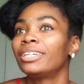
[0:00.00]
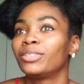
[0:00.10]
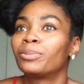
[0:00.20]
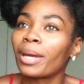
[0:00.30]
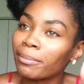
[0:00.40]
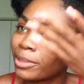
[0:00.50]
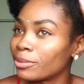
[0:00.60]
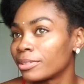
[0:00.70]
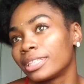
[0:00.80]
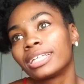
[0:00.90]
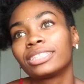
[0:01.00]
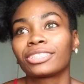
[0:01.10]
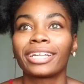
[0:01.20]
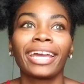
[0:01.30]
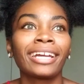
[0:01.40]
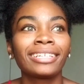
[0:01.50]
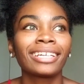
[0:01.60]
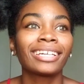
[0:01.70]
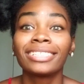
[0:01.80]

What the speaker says: You're probably going to get your hair done.